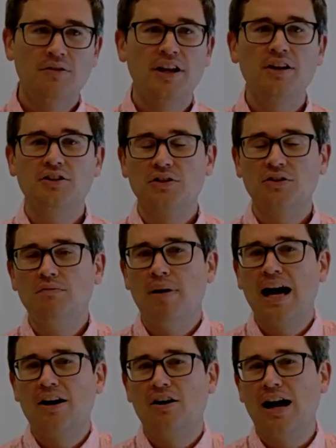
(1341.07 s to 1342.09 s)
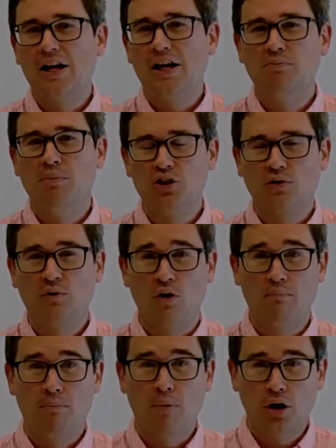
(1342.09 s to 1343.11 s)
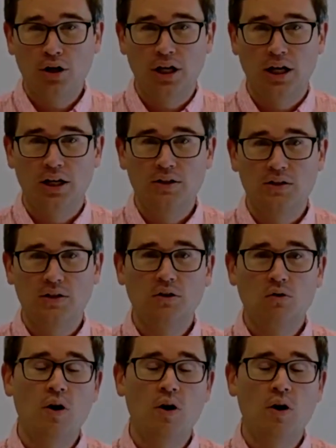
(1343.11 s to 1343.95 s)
then it doesn't matter as much for markets